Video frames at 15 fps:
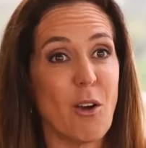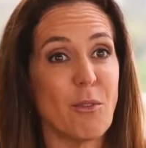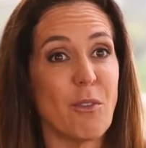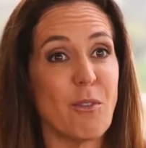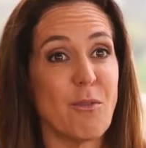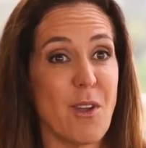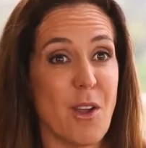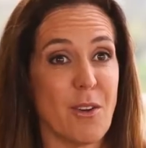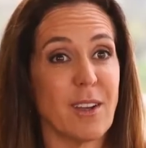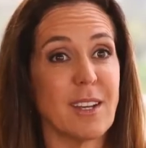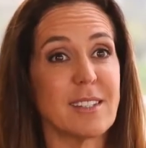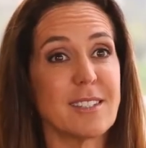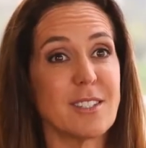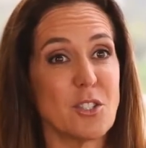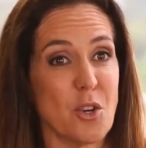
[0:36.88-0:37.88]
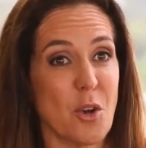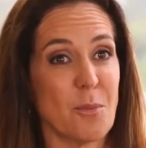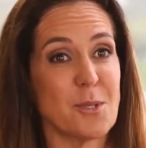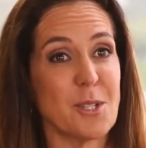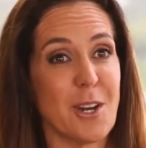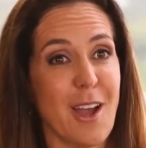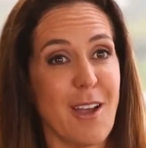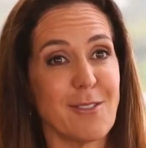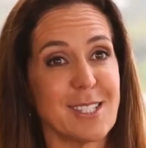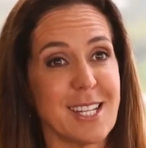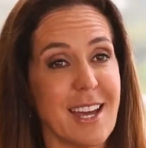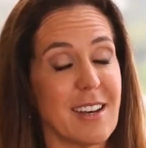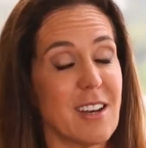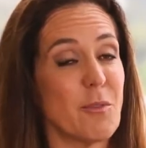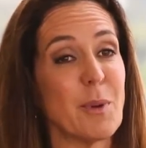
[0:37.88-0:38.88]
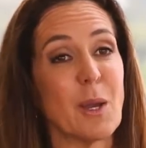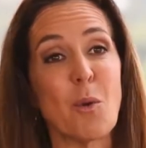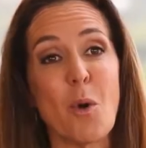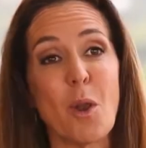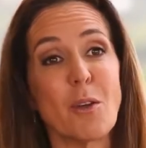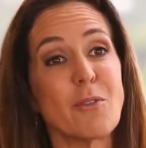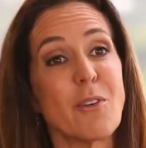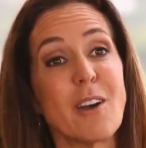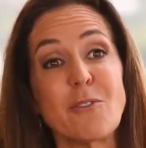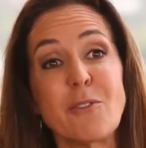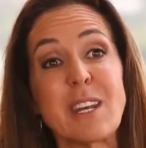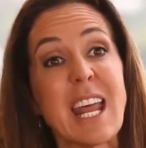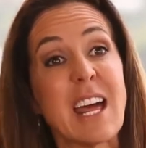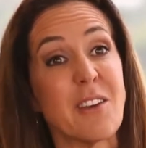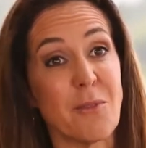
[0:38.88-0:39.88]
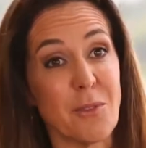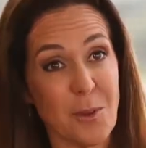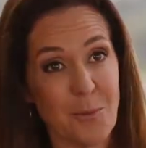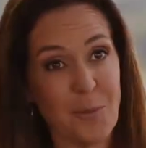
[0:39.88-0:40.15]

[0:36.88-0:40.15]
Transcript: of various jobs that I have done, and I've been qualified for none of